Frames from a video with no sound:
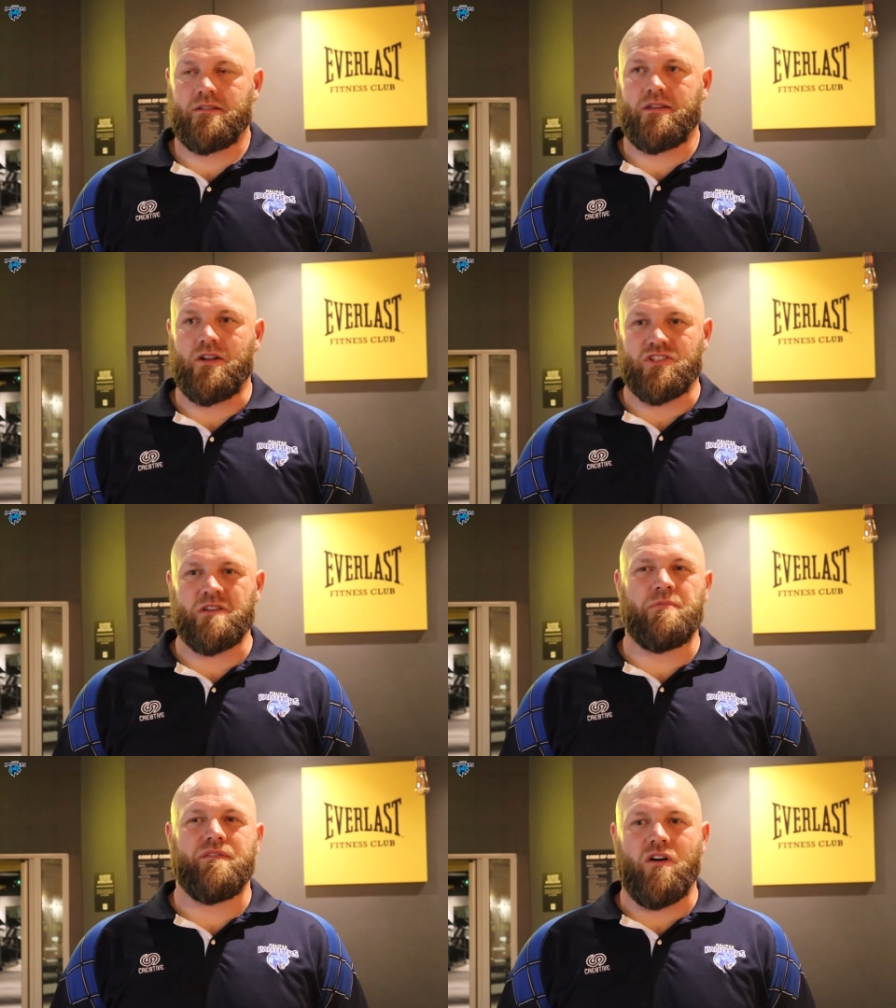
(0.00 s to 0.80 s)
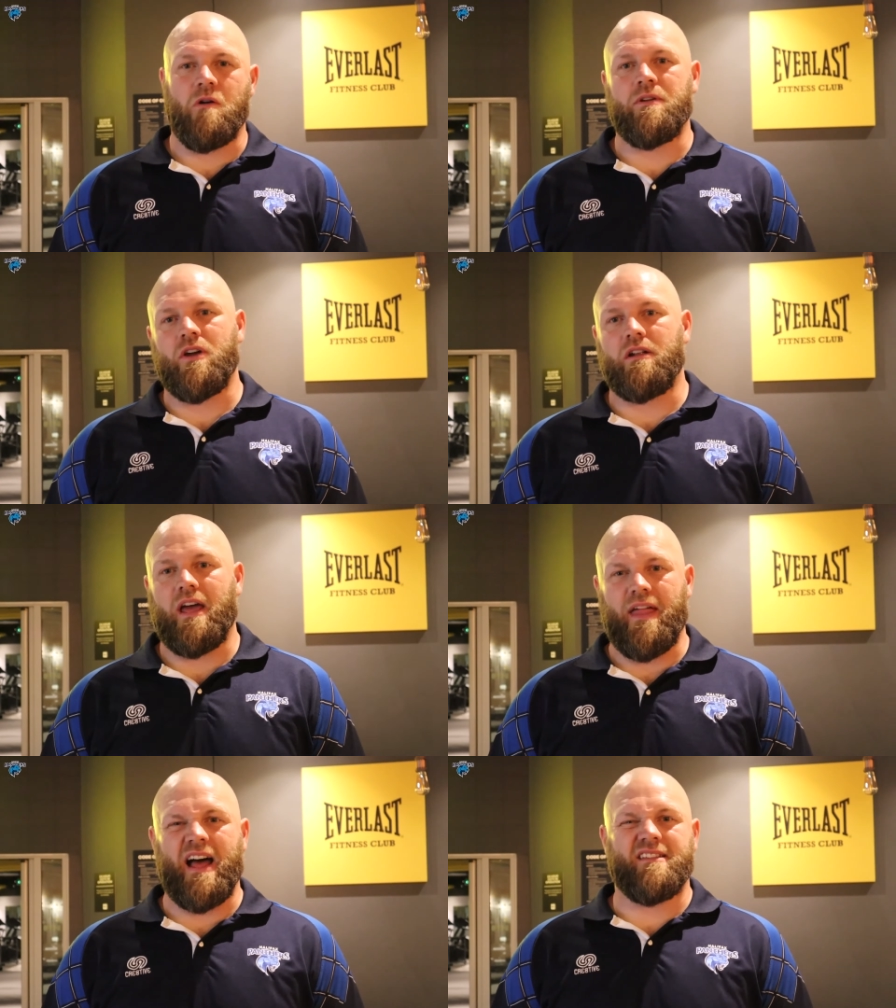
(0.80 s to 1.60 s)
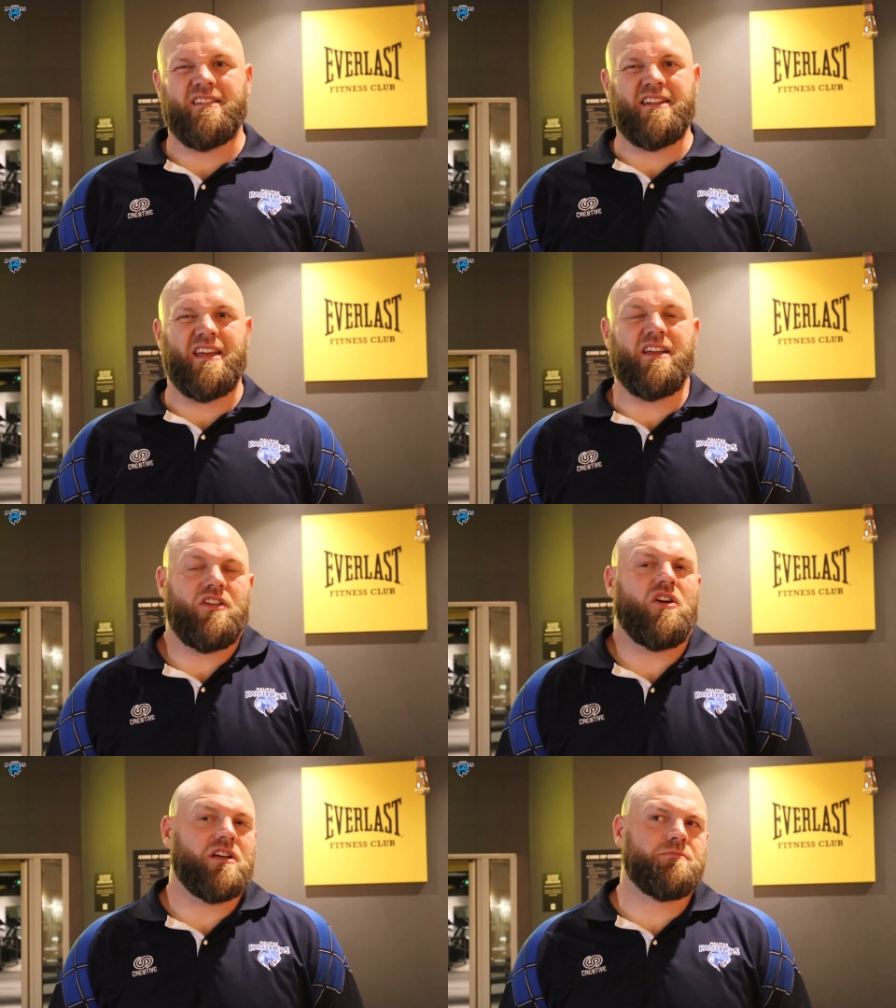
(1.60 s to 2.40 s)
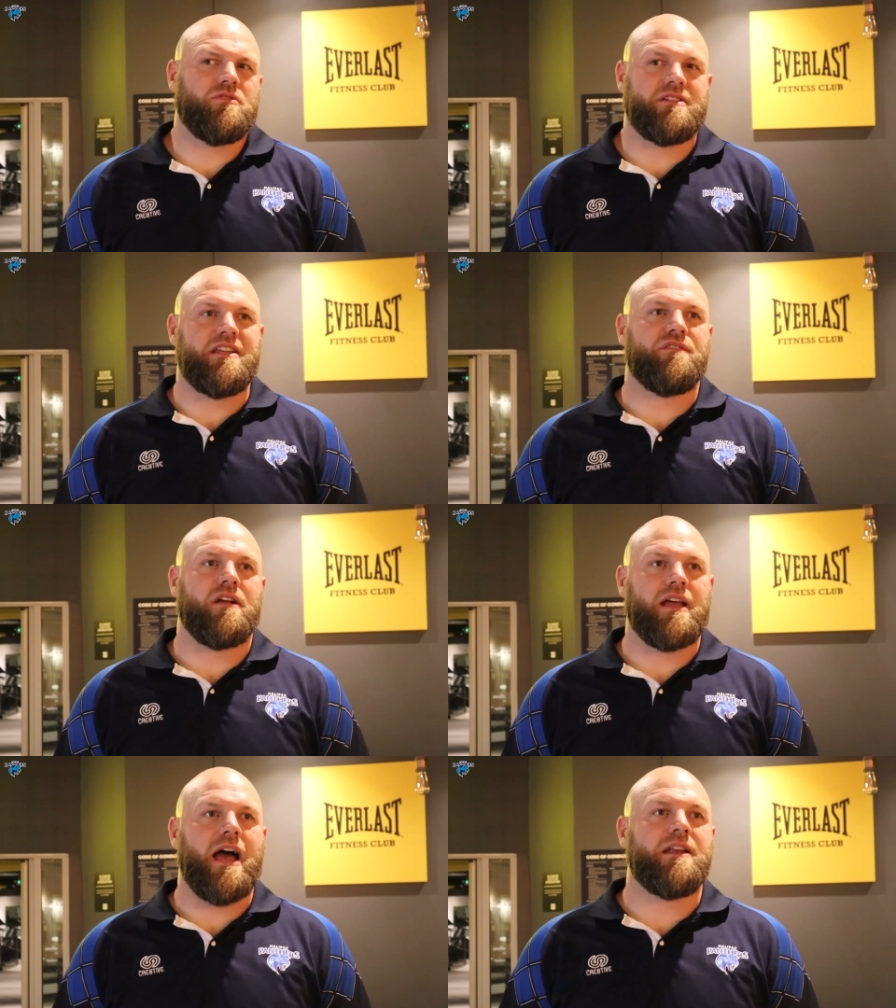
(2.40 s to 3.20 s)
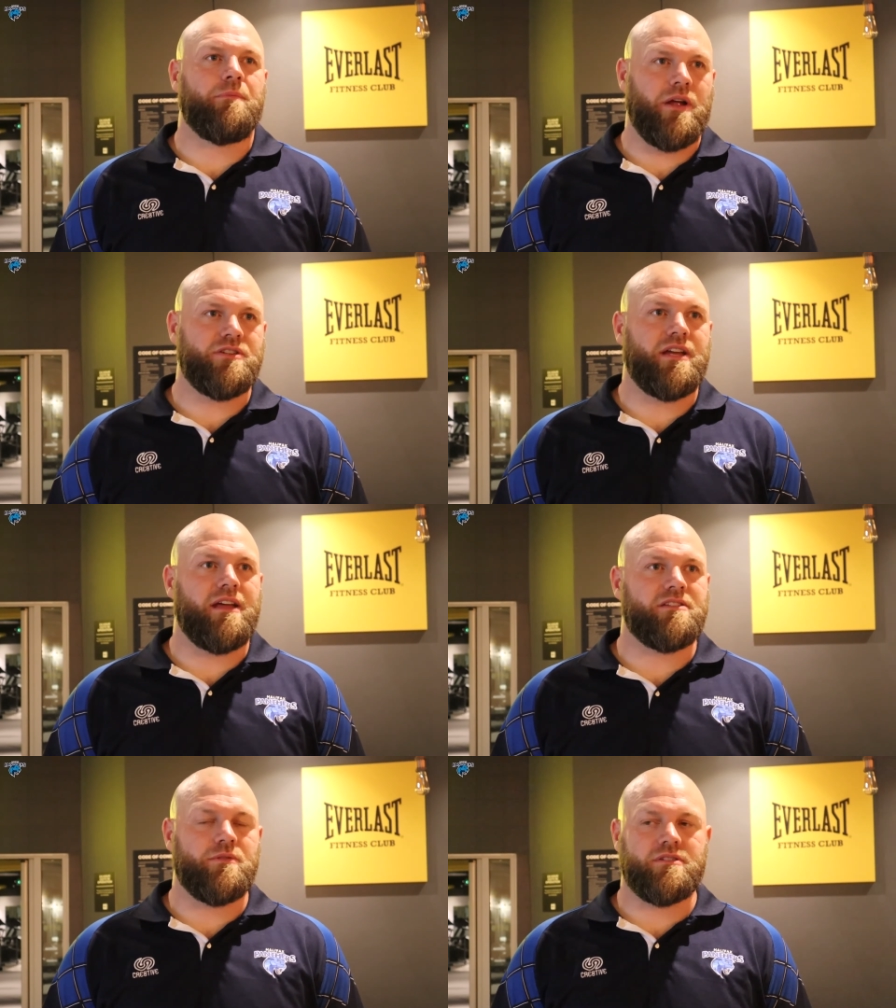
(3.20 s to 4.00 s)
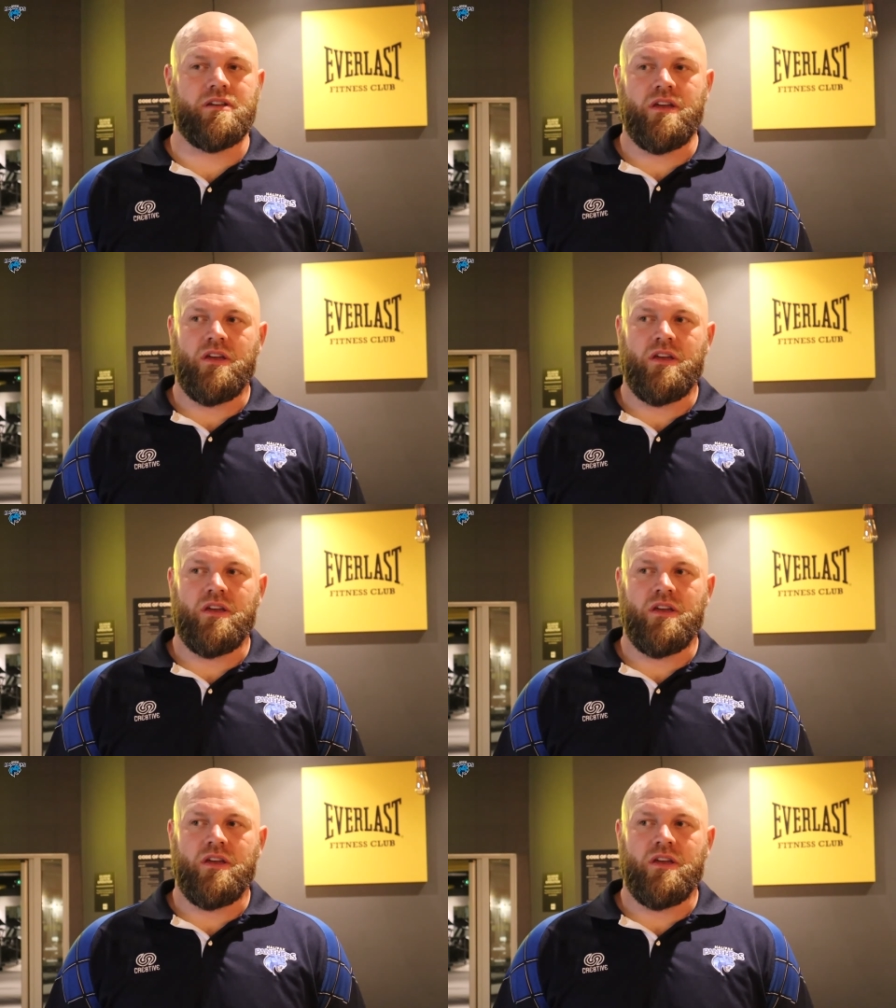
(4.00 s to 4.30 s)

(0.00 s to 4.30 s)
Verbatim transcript: you know, to perform and not let that, you know, I suppose a different kind of pressure get to us,